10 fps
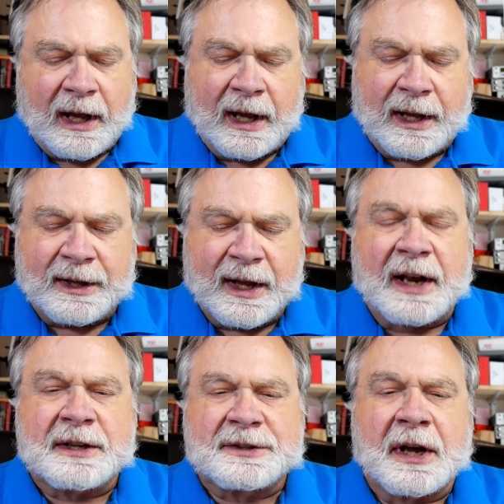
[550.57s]
and
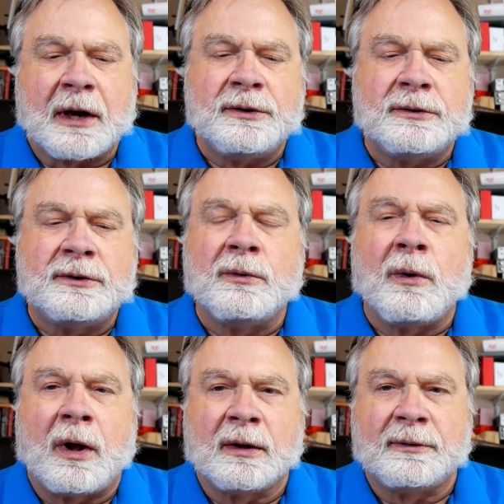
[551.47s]
that is how you do
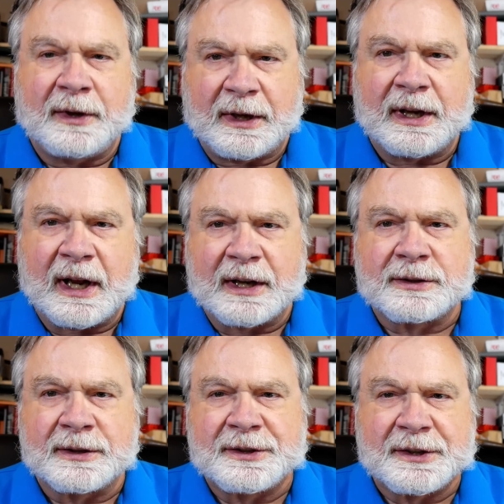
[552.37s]
all of the
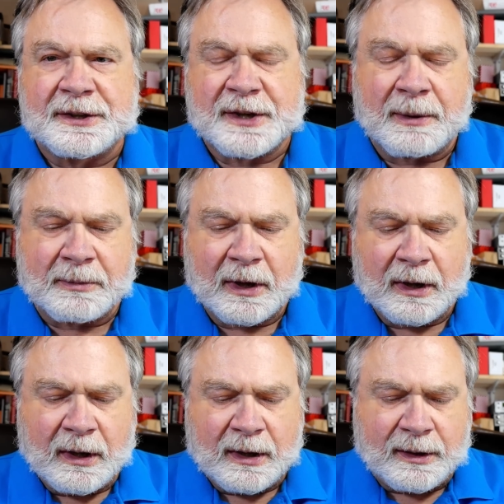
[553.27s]
connections except
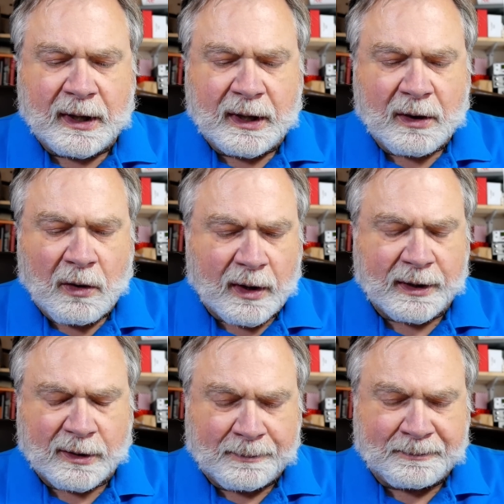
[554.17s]
the
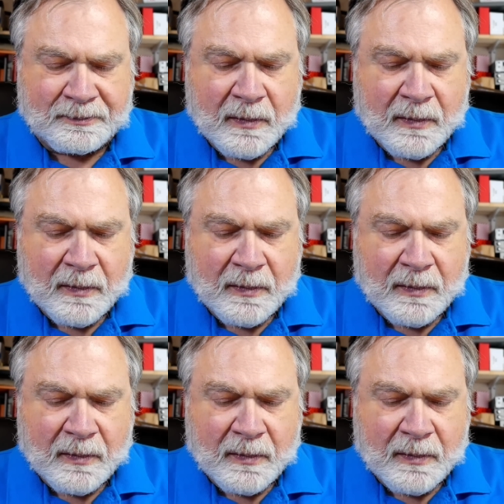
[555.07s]
audio.